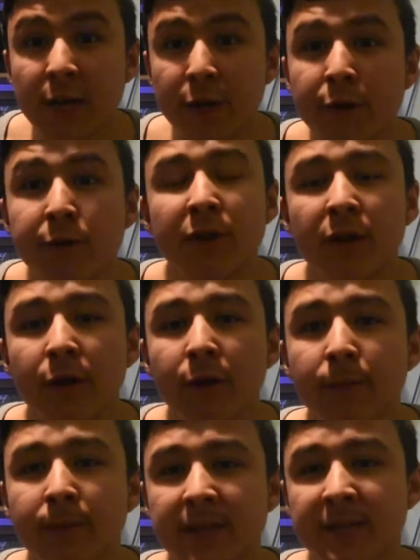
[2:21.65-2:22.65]

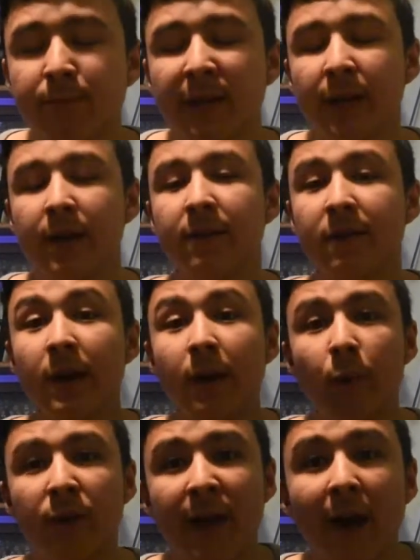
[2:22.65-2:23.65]
YouTubers, because
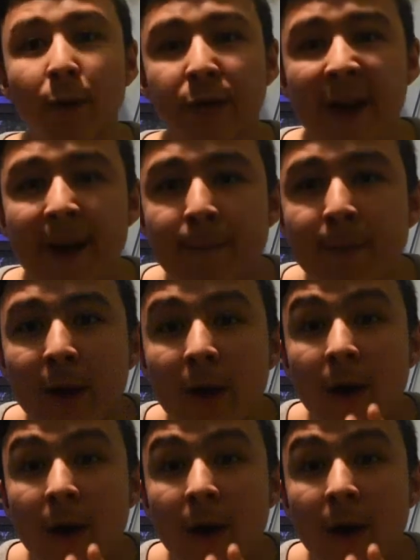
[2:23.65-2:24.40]
without them,